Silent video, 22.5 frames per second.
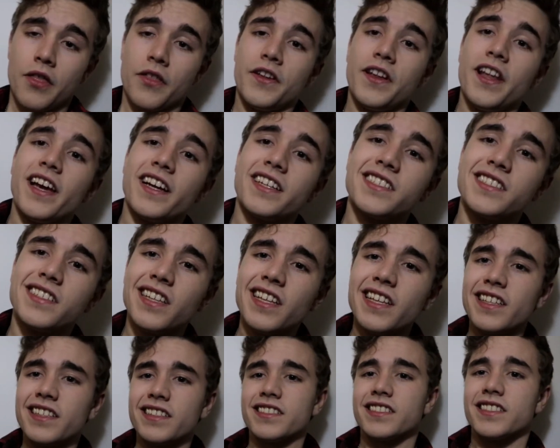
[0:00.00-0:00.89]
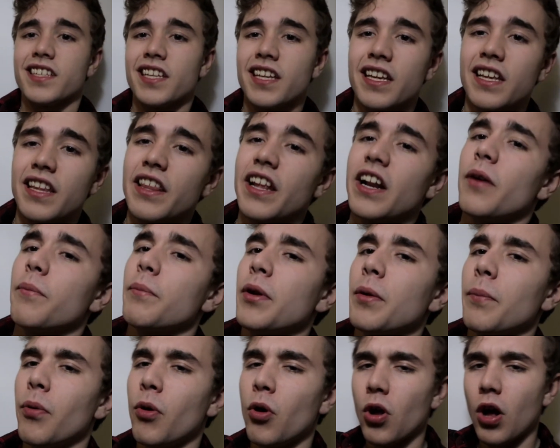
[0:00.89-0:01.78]
The next lens that I'm
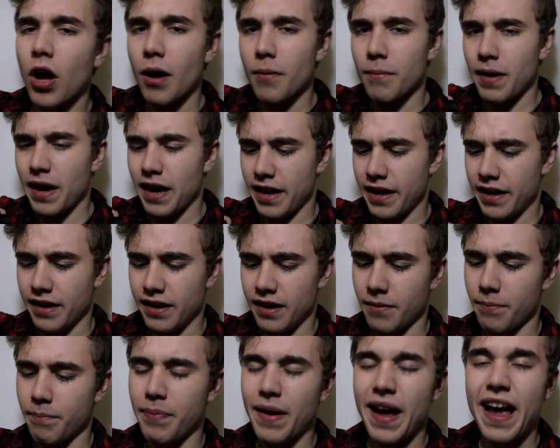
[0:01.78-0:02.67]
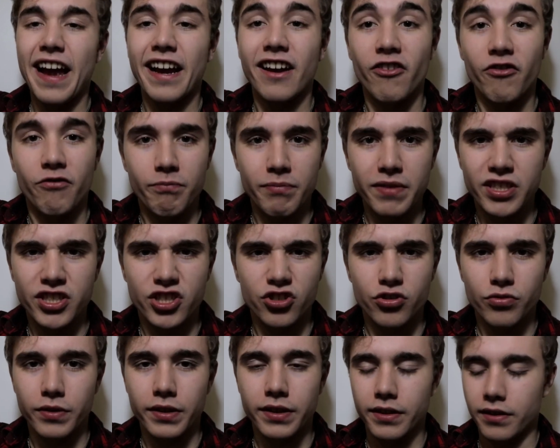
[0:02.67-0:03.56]
going to pull out my bag of
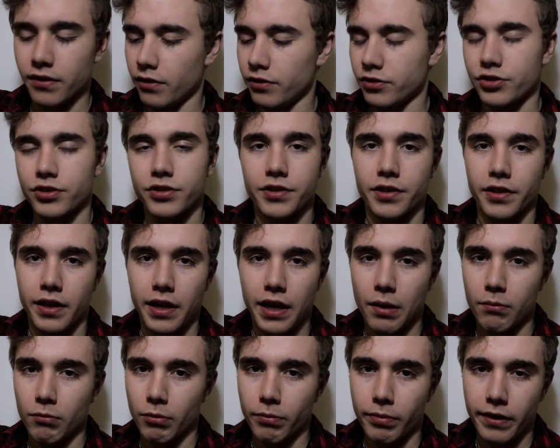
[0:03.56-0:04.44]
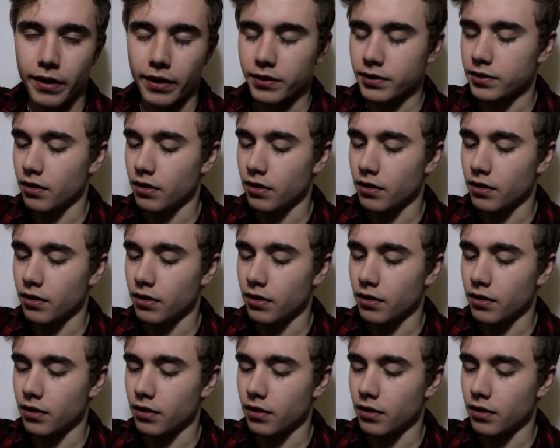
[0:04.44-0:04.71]
mystery, no, it's just a camera bag.